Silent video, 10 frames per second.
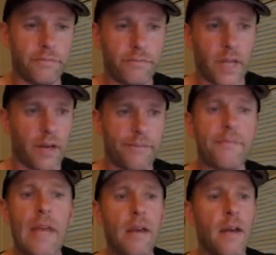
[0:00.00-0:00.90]
yeah.
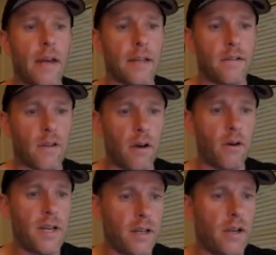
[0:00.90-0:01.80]
And
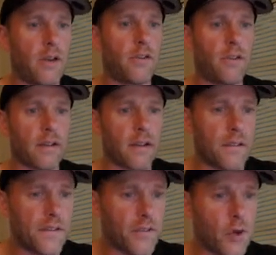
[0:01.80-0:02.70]
so here they're saying
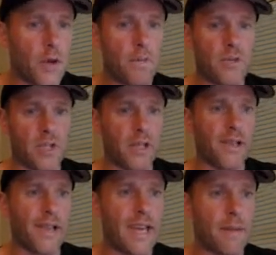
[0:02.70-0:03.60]
like this 30%
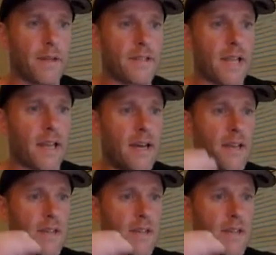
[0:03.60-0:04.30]
claim is like